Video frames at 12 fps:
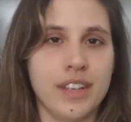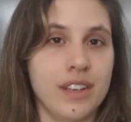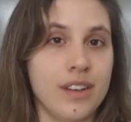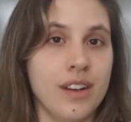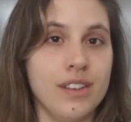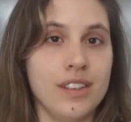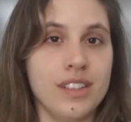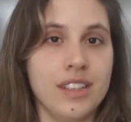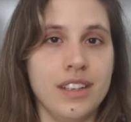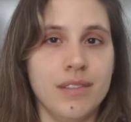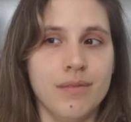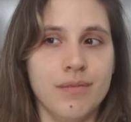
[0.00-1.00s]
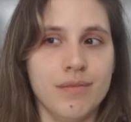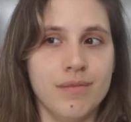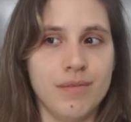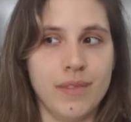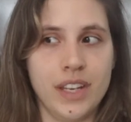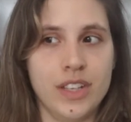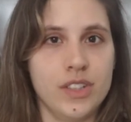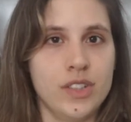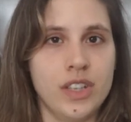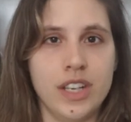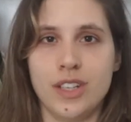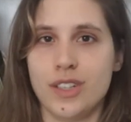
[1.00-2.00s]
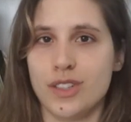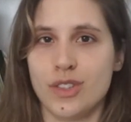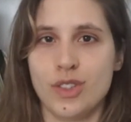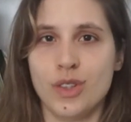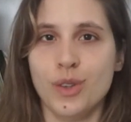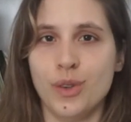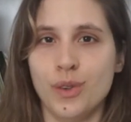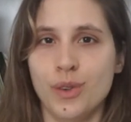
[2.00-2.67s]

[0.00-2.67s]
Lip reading: technology, it changes too.